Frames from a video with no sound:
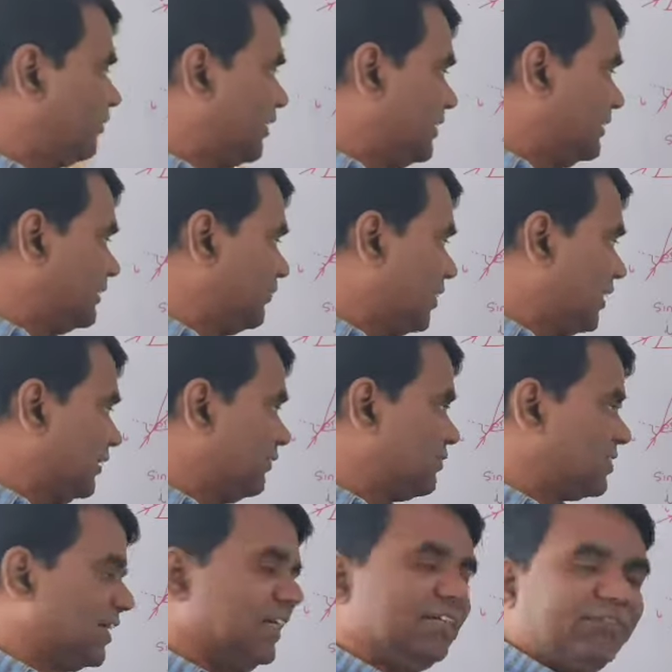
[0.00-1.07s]
find the value of
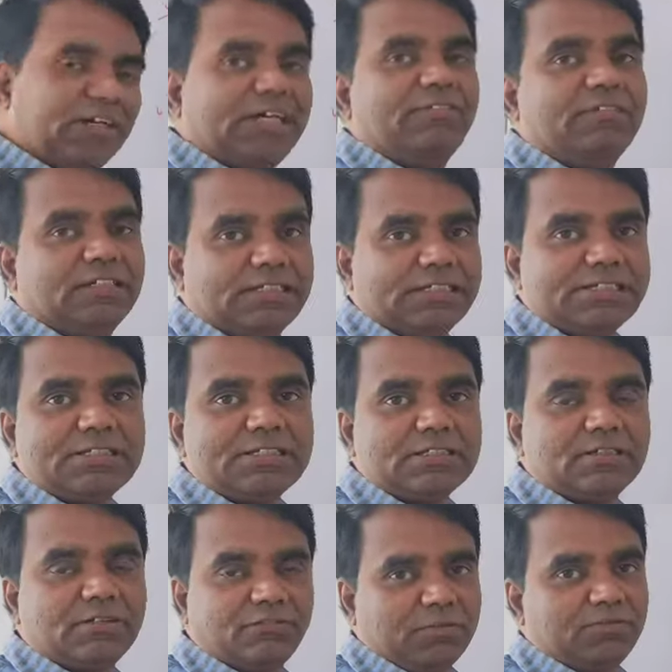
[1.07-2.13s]
sin 5
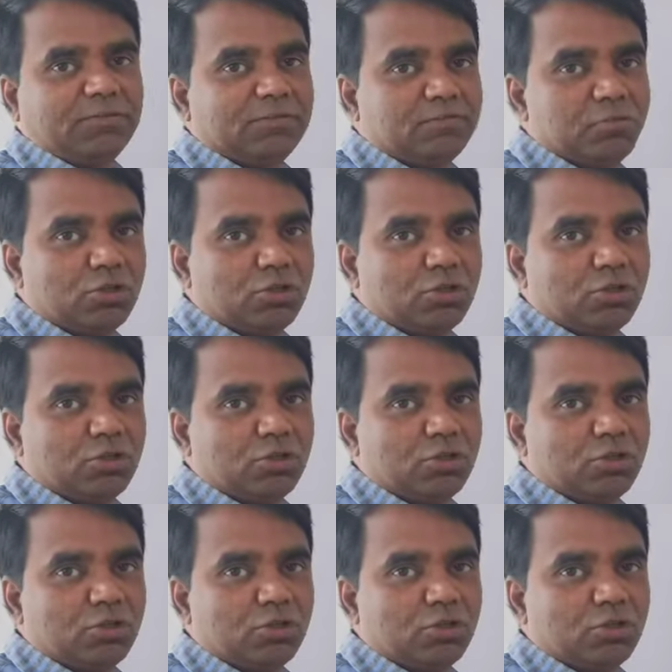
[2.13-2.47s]
degrees from that